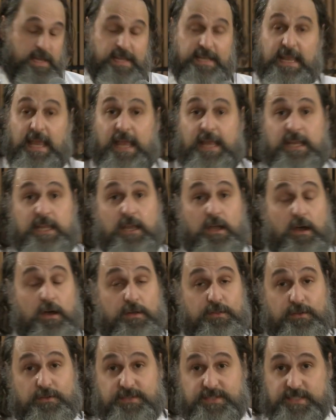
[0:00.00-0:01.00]
In any
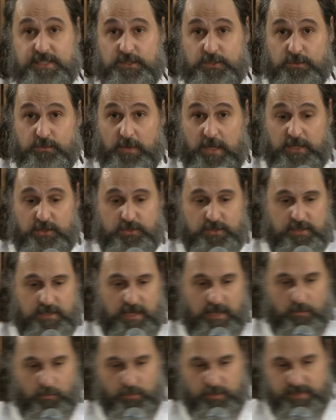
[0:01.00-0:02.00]
other
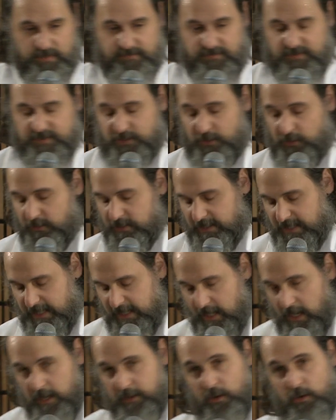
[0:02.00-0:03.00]
situation, I would have certainly
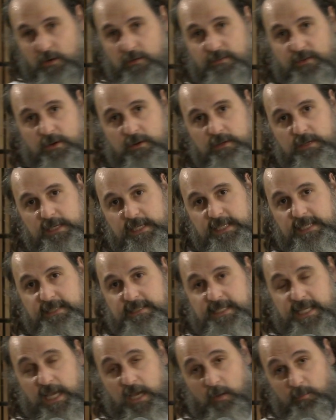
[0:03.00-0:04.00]
gone over
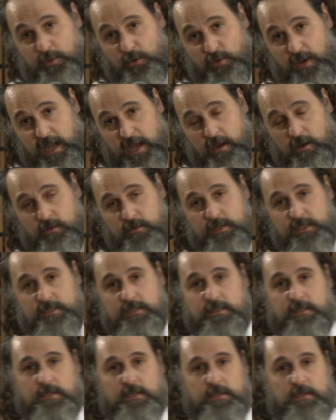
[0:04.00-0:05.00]
to help her out.
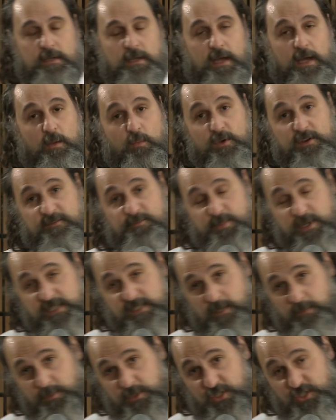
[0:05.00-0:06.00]
I would have
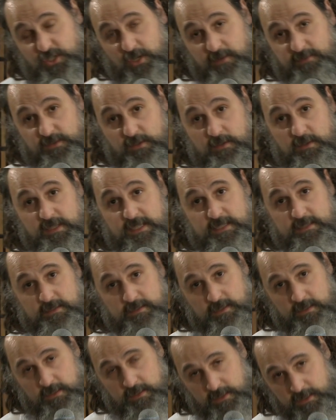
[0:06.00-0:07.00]
picked up a shovel
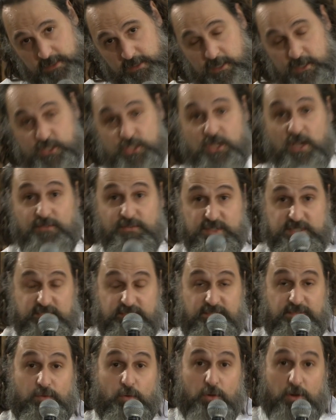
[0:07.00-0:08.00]
and shoveled
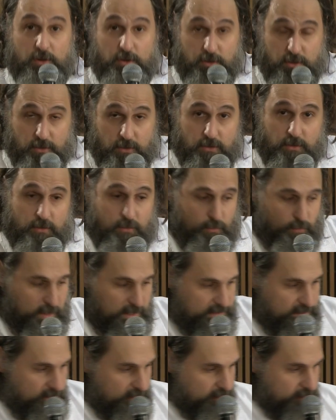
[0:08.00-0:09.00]
it for her or
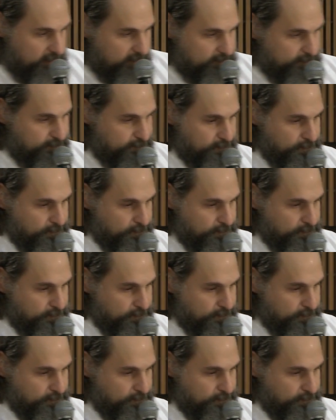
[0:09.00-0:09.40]
with her.